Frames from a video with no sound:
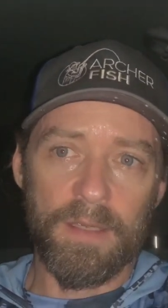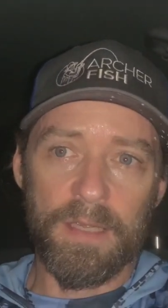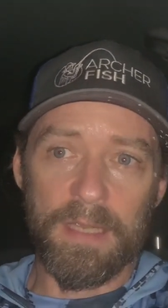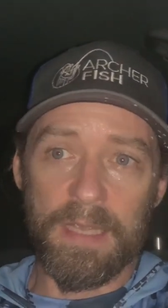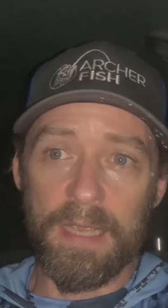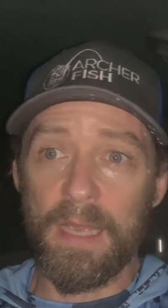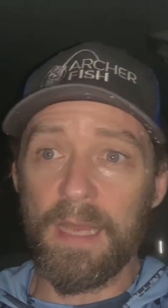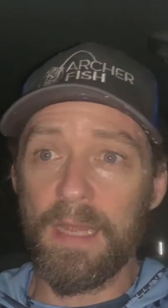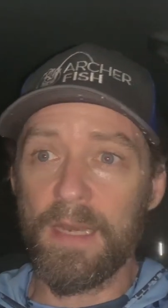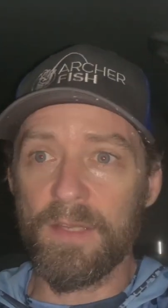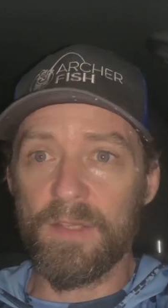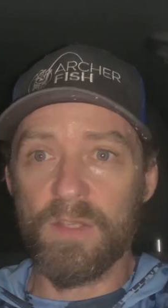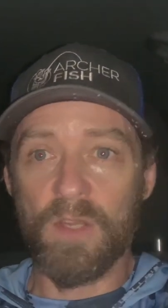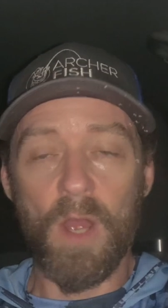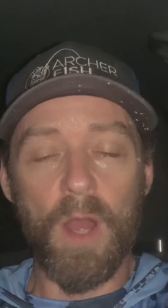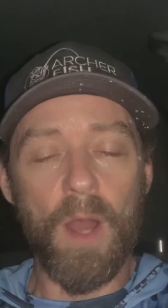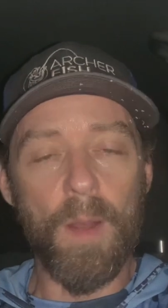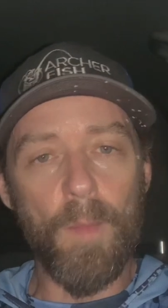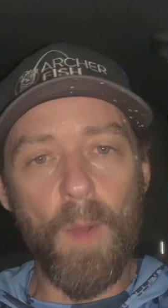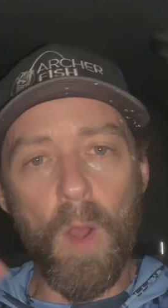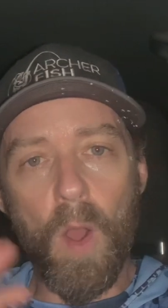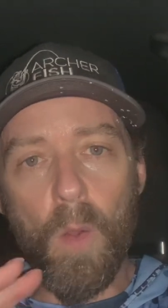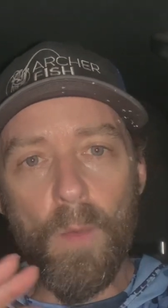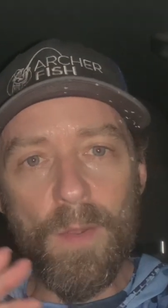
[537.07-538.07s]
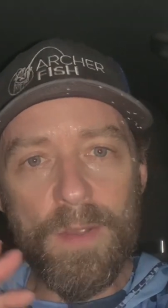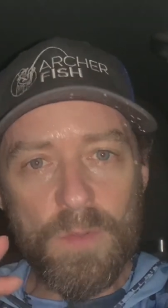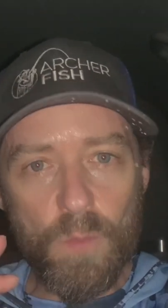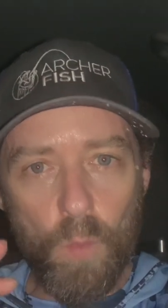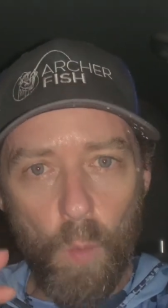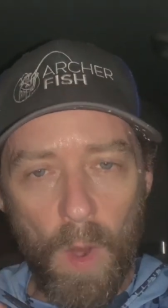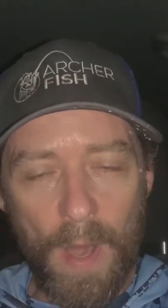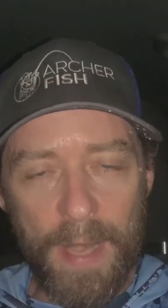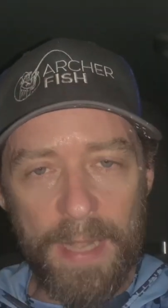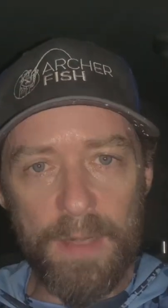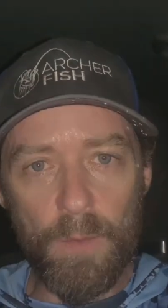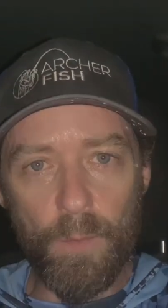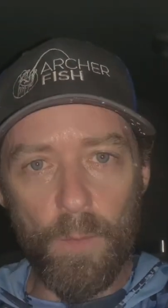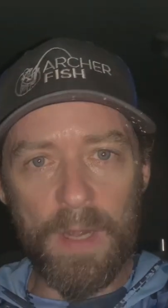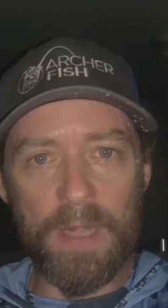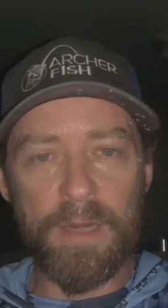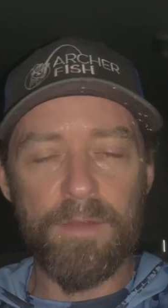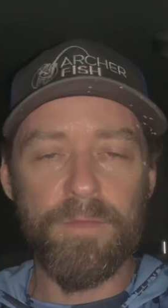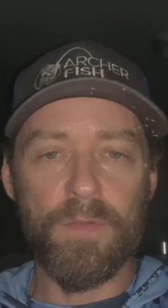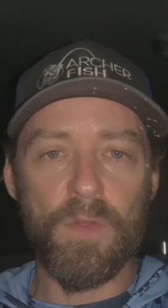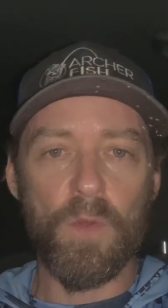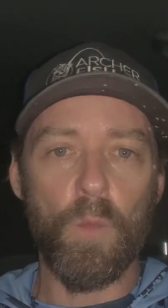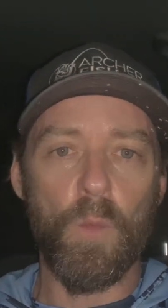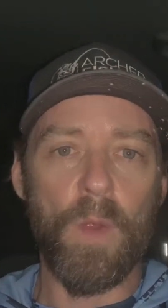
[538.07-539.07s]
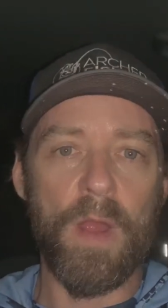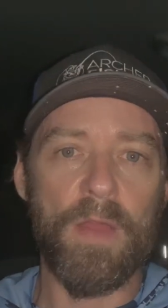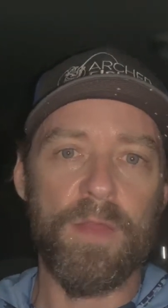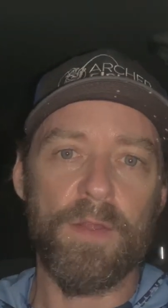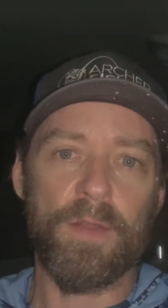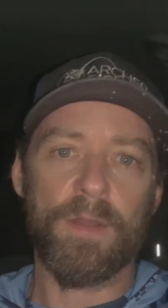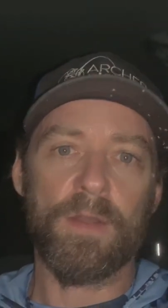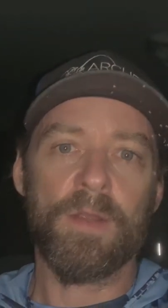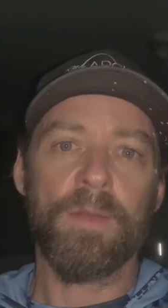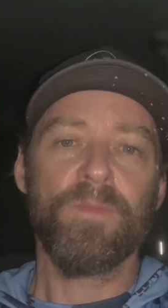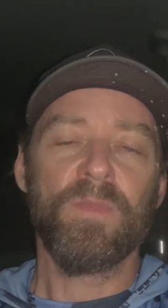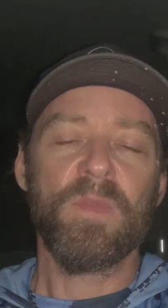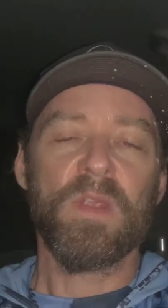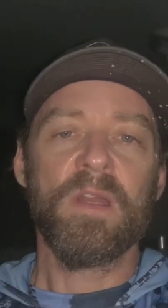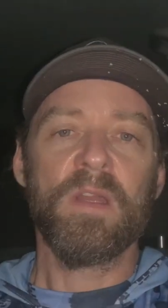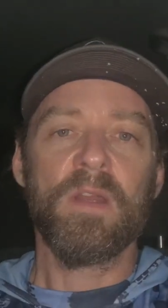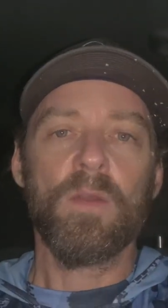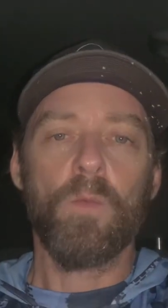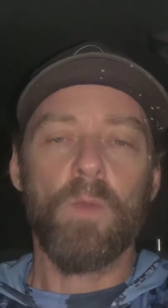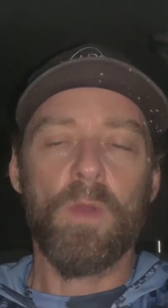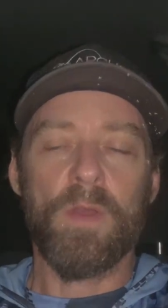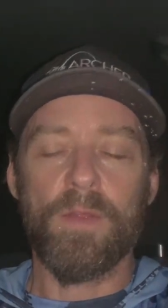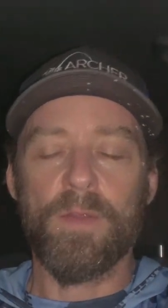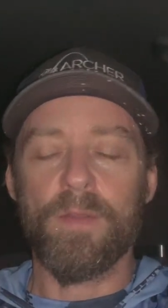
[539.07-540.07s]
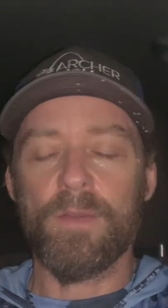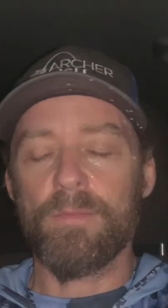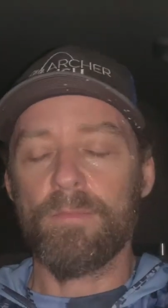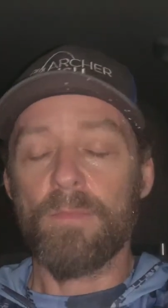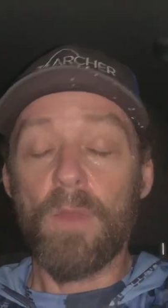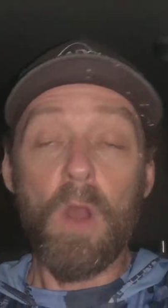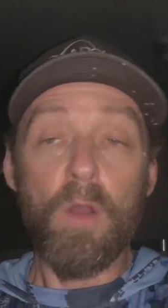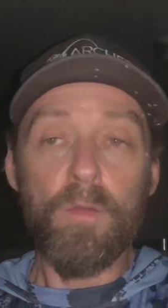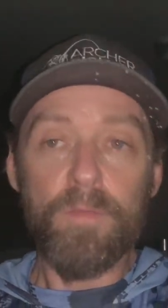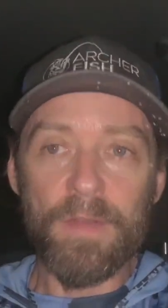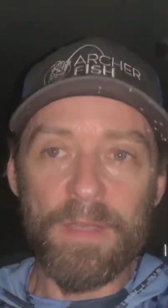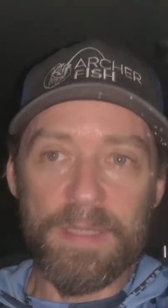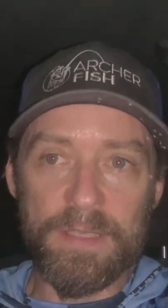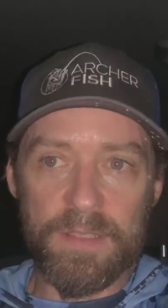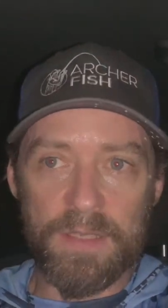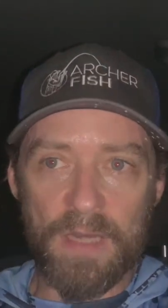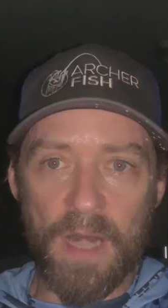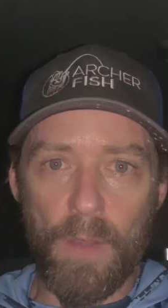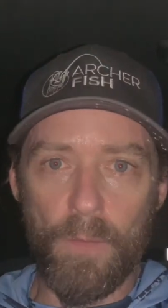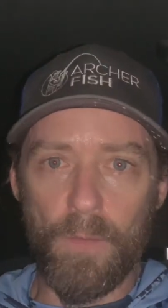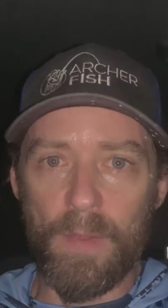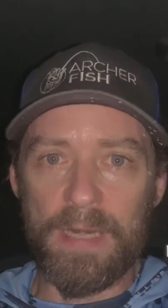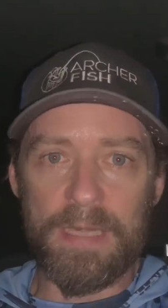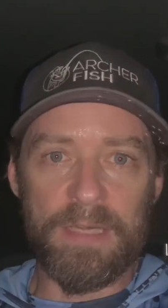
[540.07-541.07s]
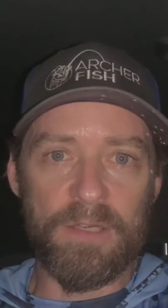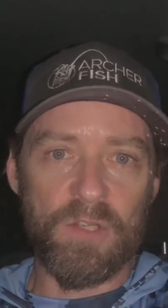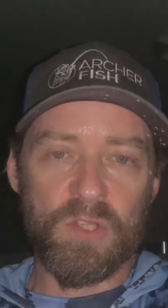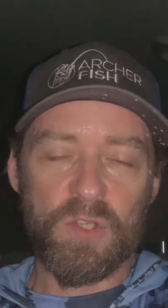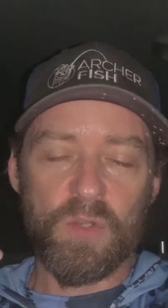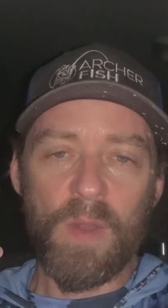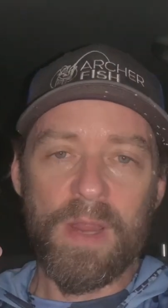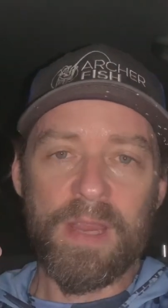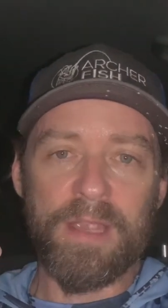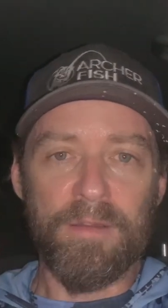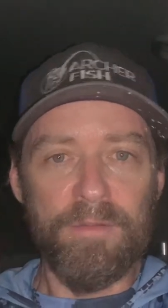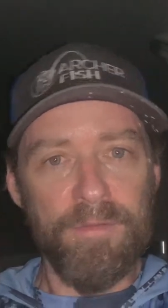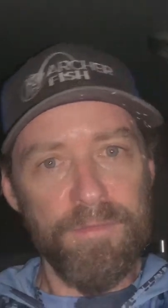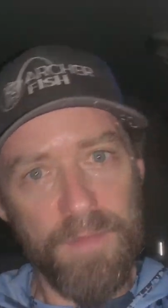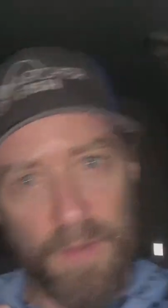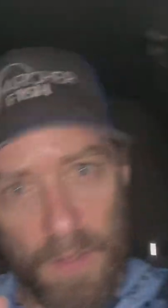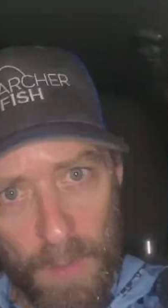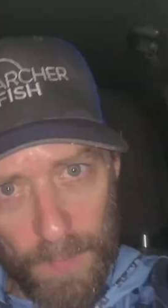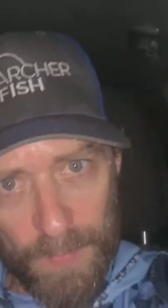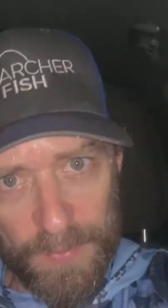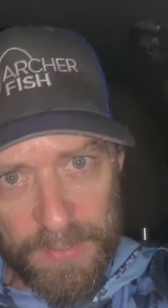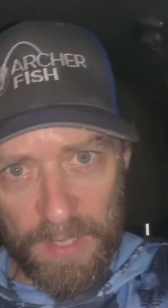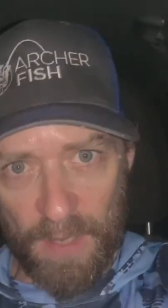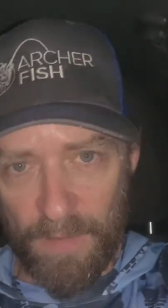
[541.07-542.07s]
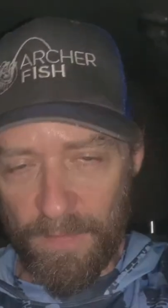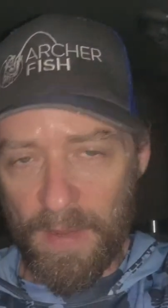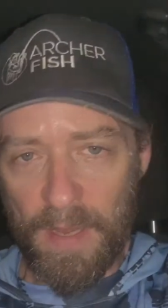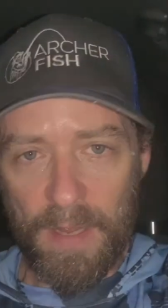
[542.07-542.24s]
I'm always waiting for the weather, whether hopefully it's not raining, just so I can film stuff.